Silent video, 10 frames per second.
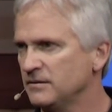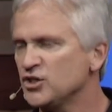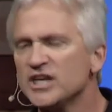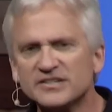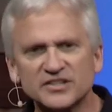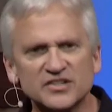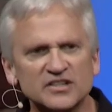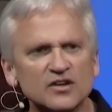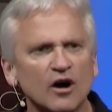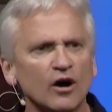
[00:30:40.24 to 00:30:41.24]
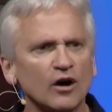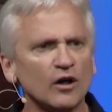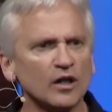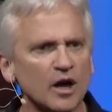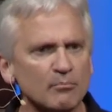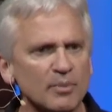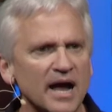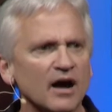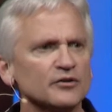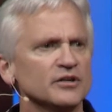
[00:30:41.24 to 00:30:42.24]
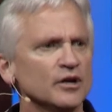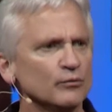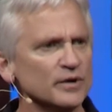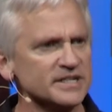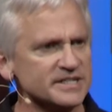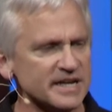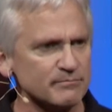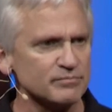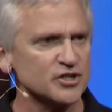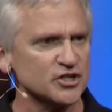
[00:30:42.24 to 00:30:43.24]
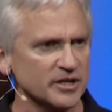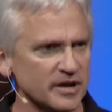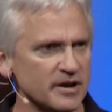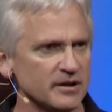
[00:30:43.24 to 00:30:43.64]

Jesus is all about redemption.